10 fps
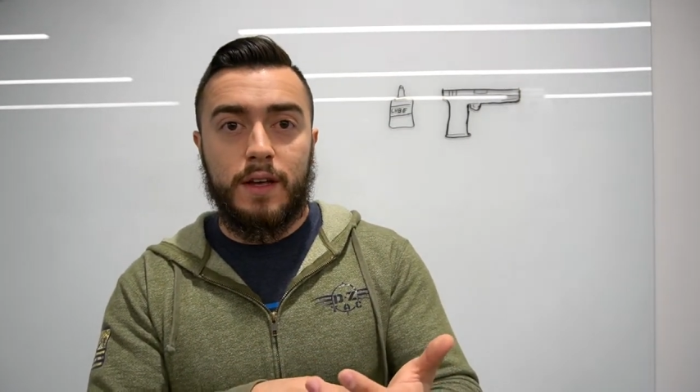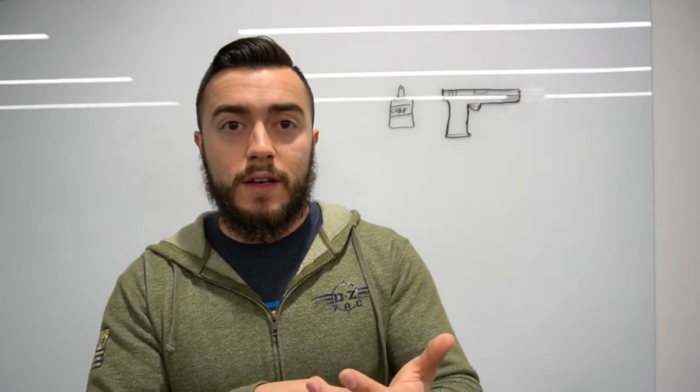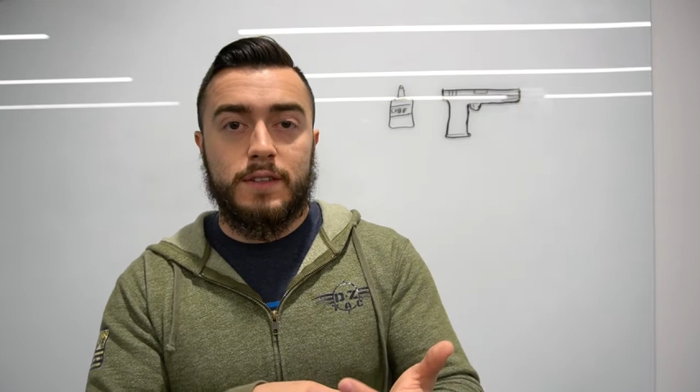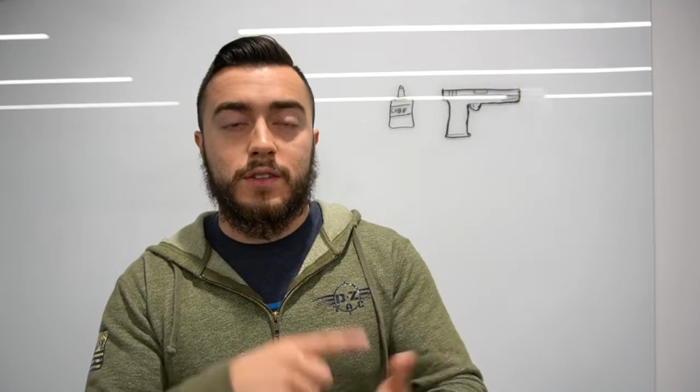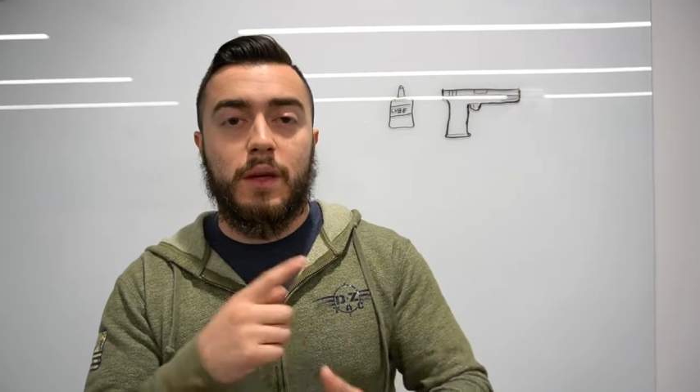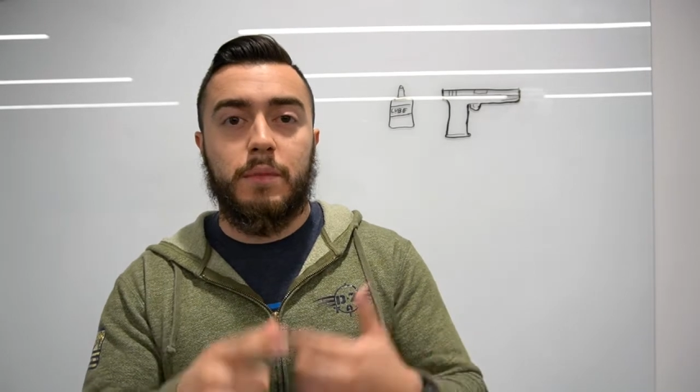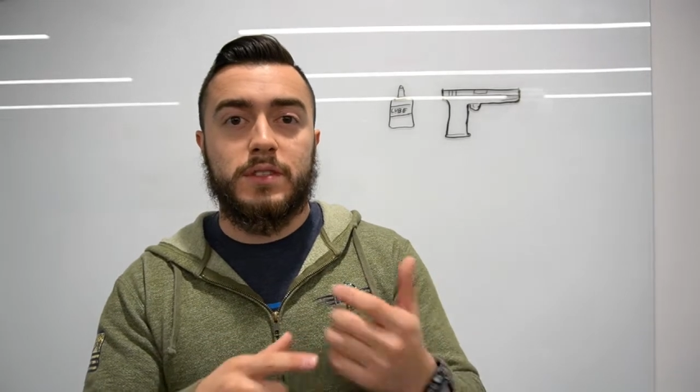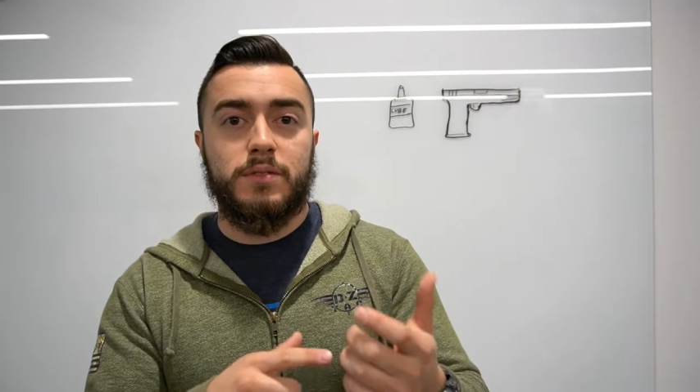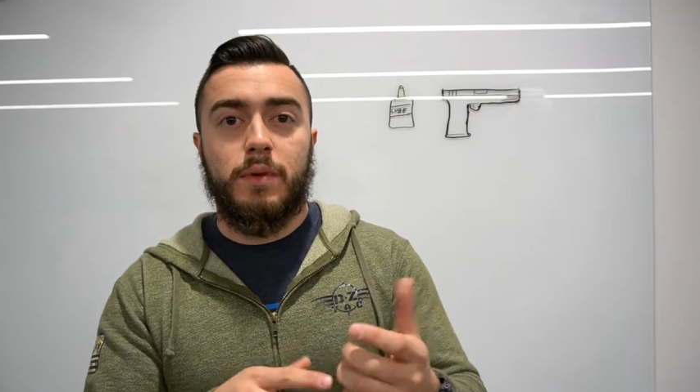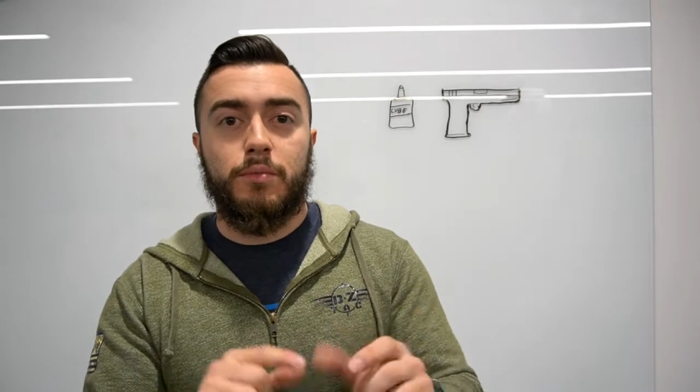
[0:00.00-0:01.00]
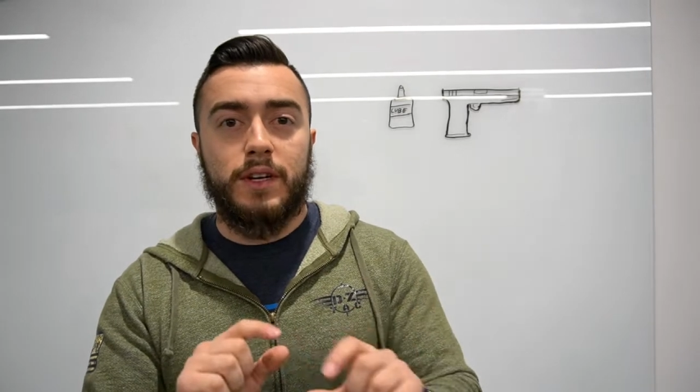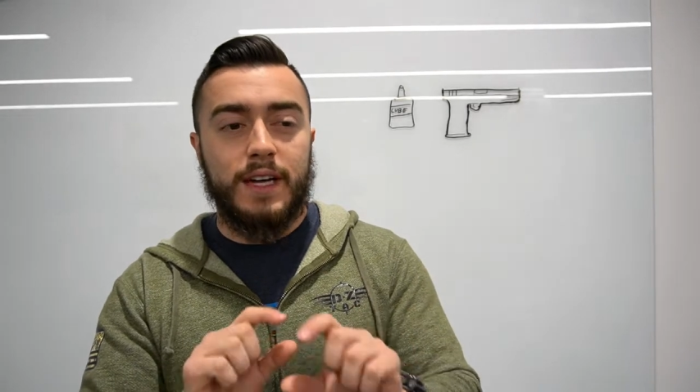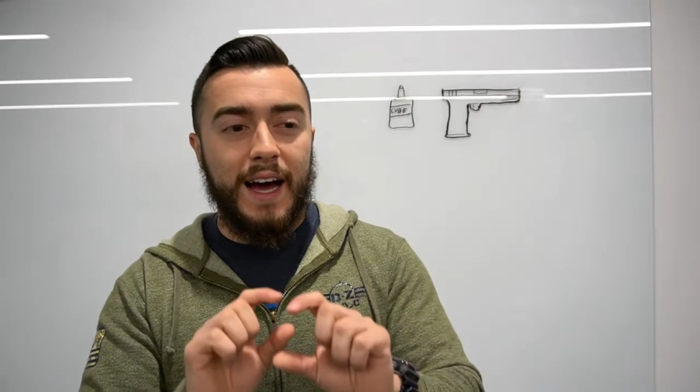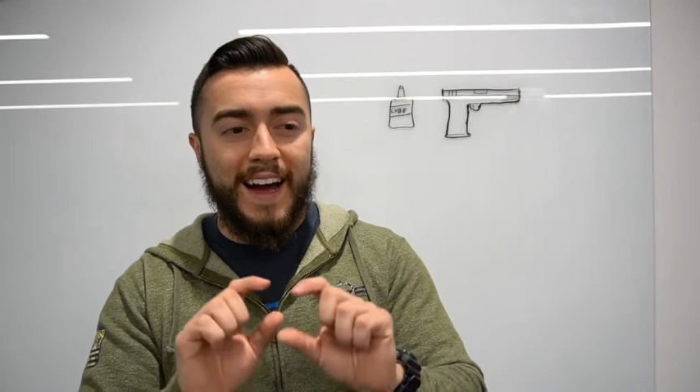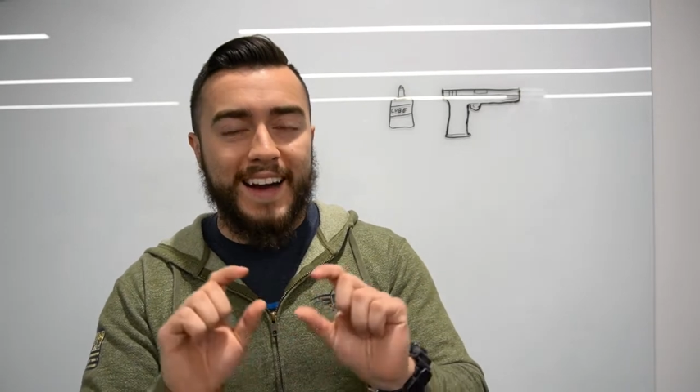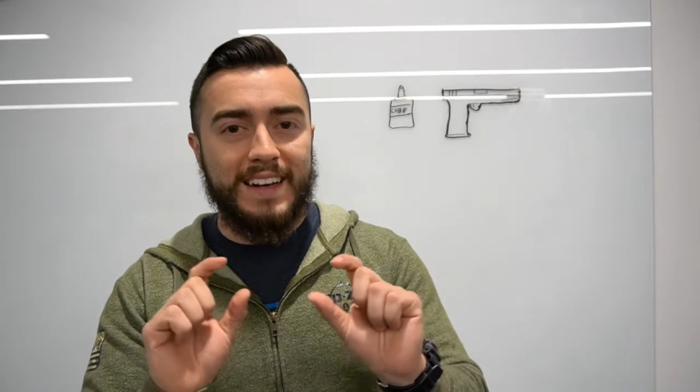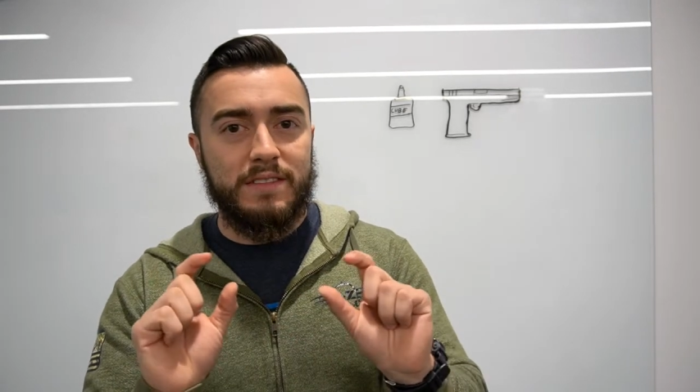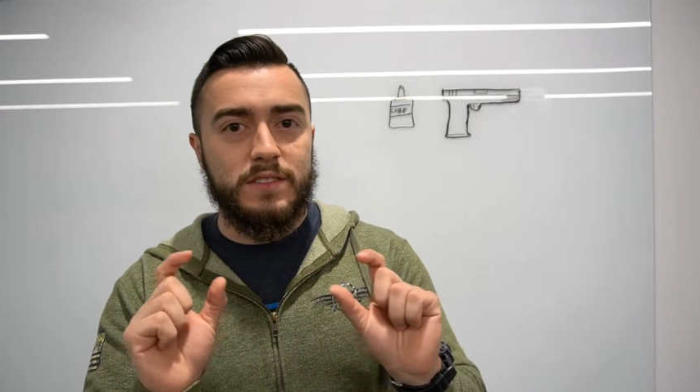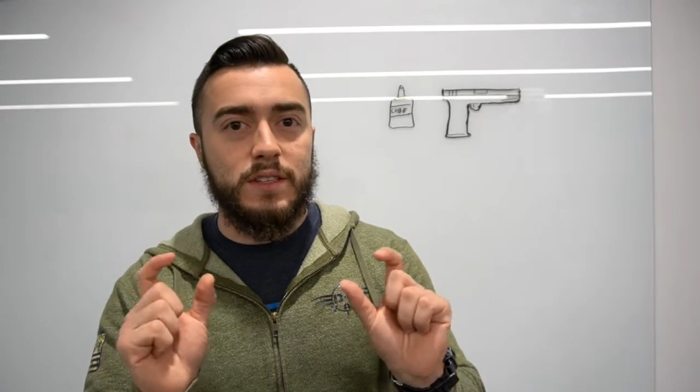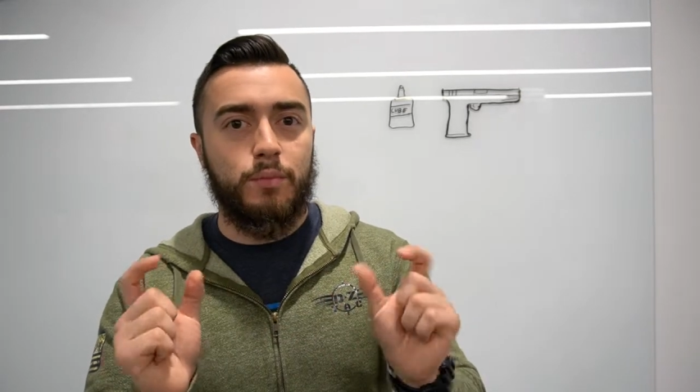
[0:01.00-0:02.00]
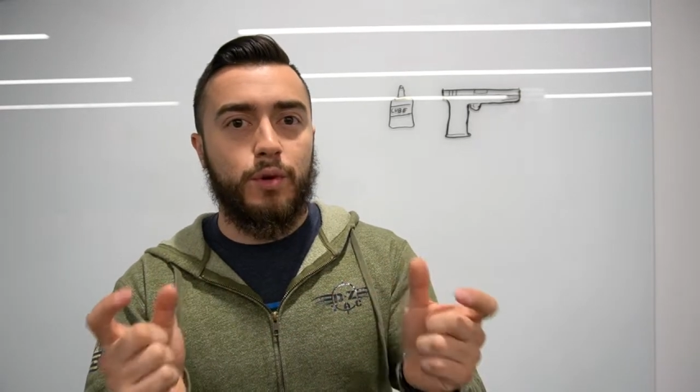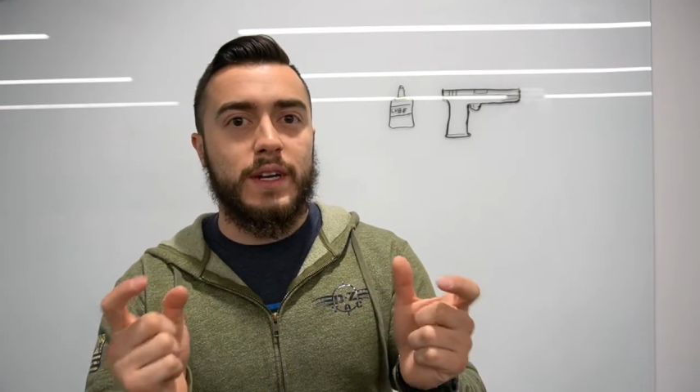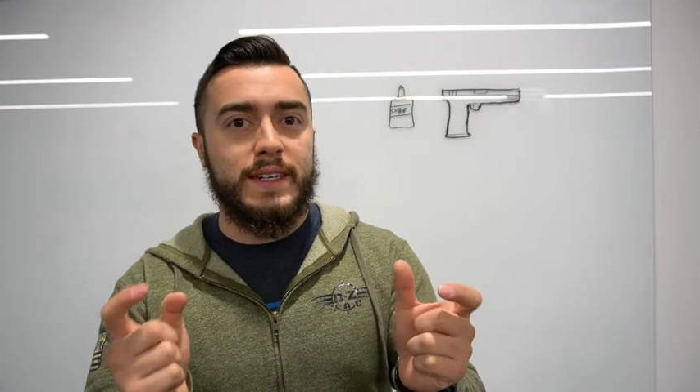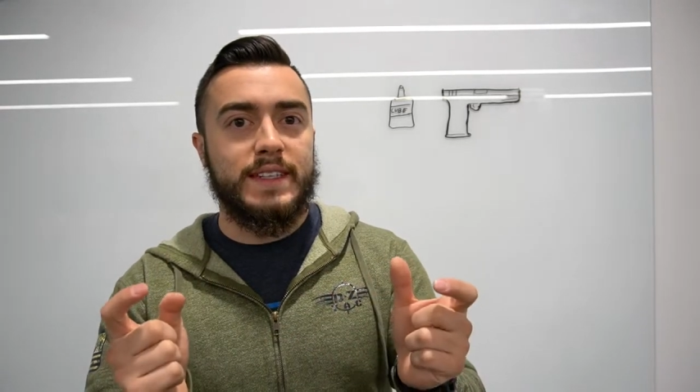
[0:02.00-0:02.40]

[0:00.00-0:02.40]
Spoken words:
So that muscle memory kind of somewhat